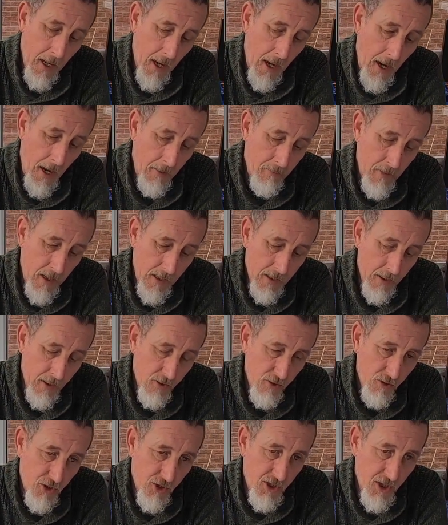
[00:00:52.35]
I
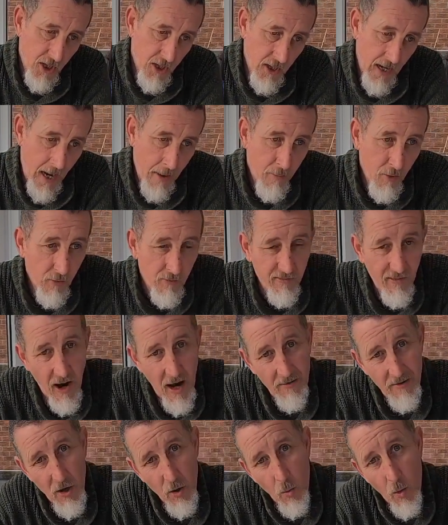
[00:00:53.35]
used Abu
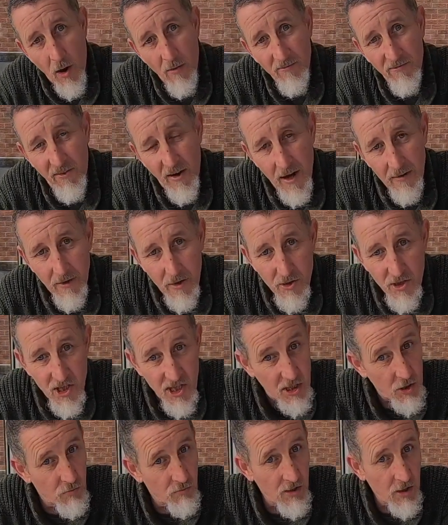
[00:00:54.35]
501,
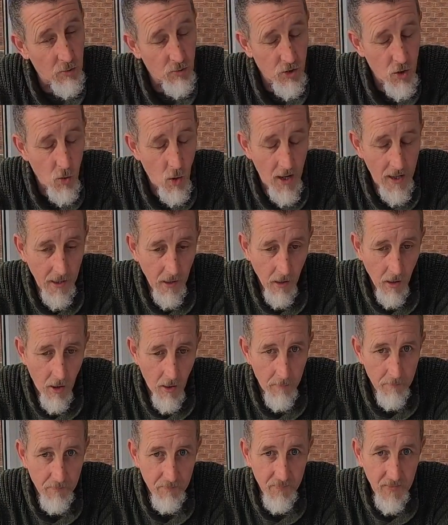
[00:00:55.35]
506 reels quite a
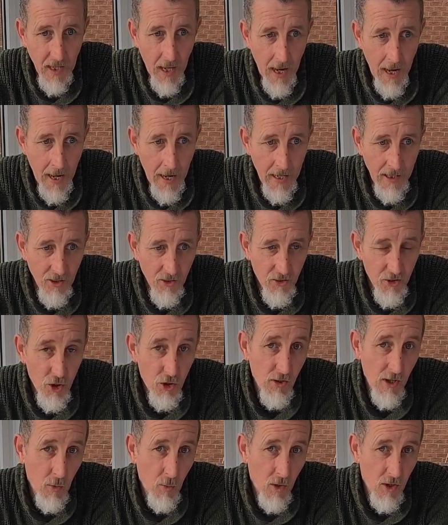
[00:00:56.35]
lot. And the
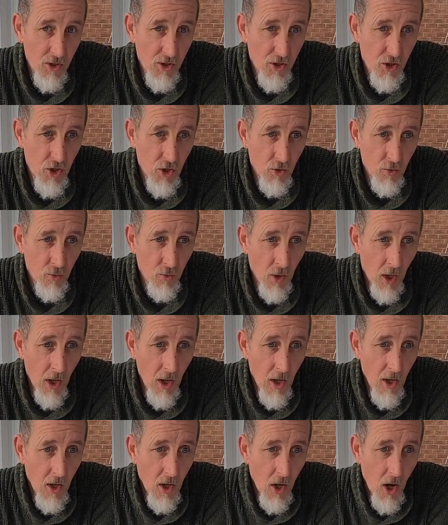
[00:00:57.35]
trick was to
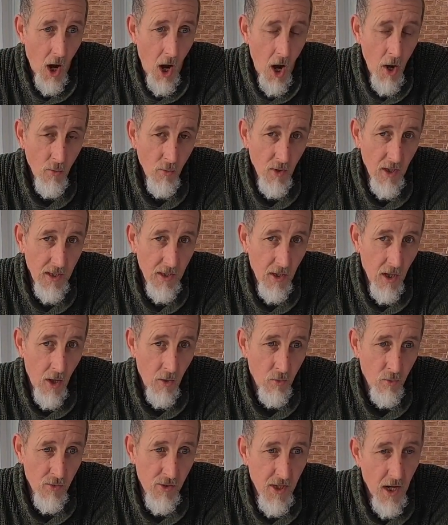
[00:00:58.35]
only
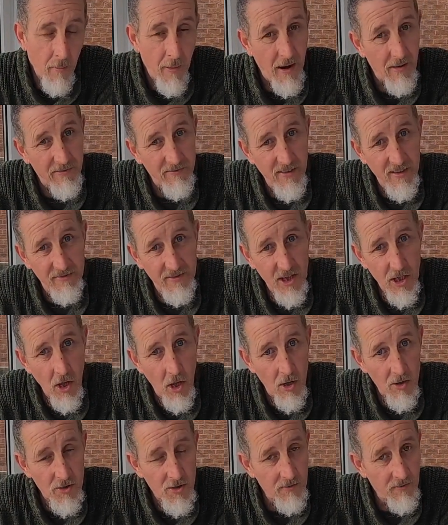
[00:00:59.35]
load about 50
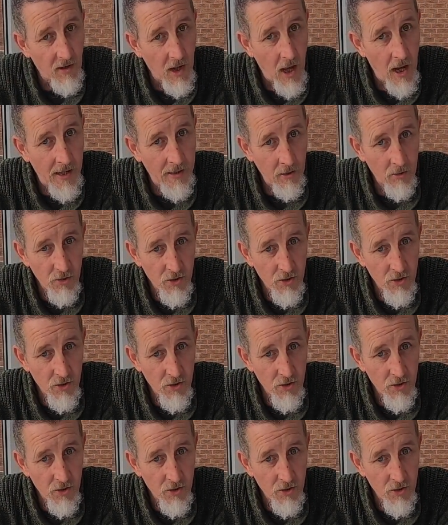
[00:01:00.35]
yards of line